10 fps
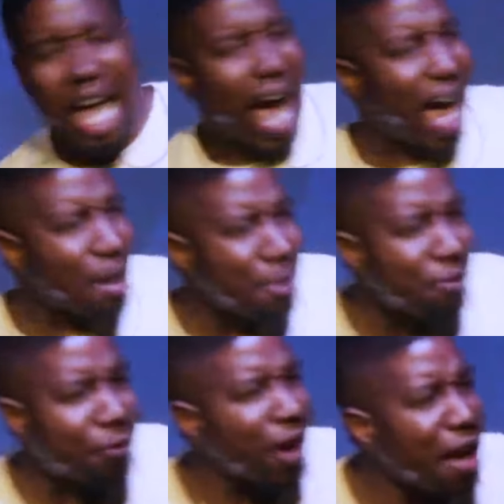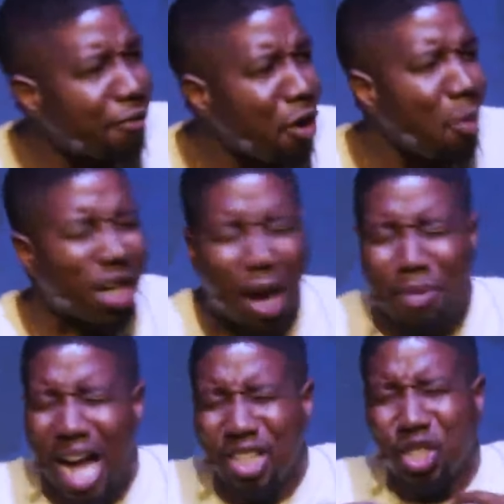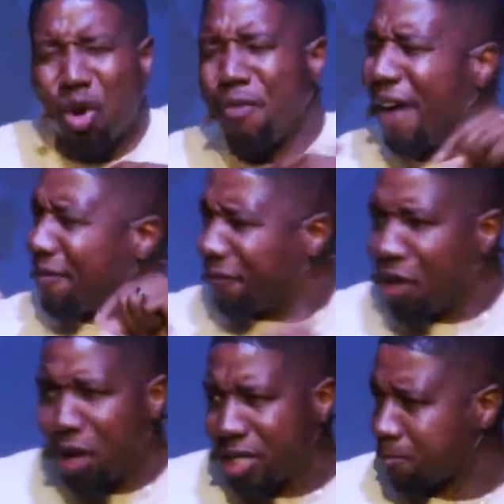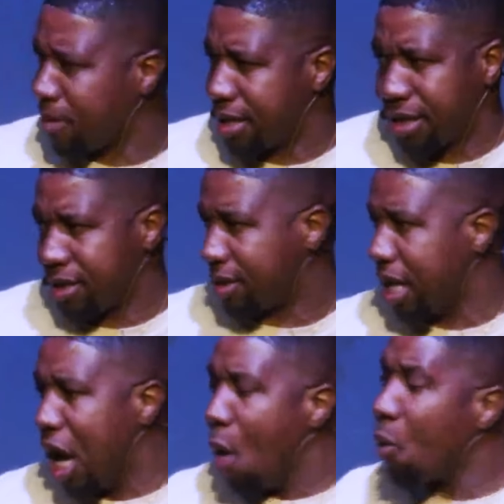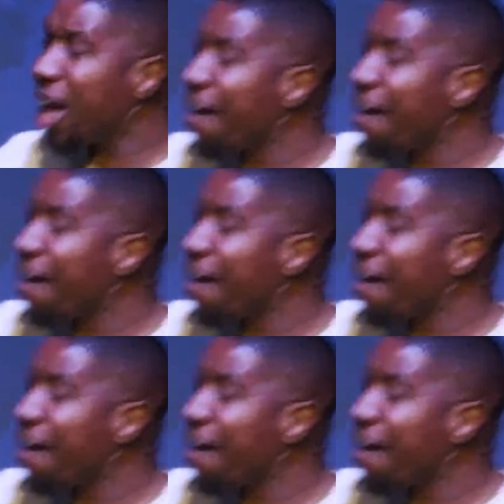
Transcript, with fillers: how to be faithful when I'm not sure if I feel his presence when